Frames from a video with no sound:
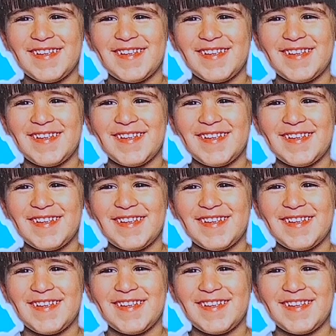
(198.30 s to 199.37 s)

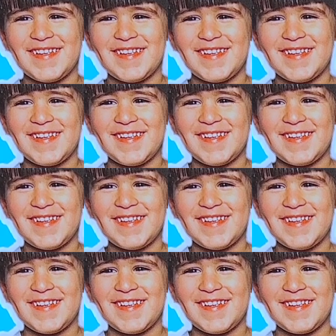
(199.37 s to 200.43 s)
This person isn't speaking.